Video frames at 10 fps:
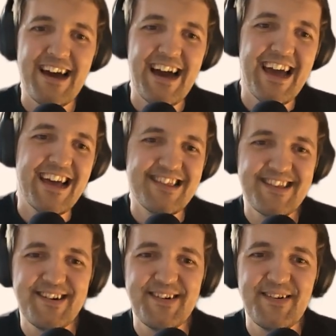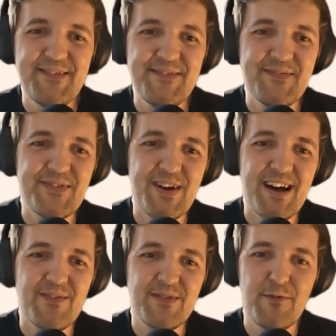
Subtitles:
And you have the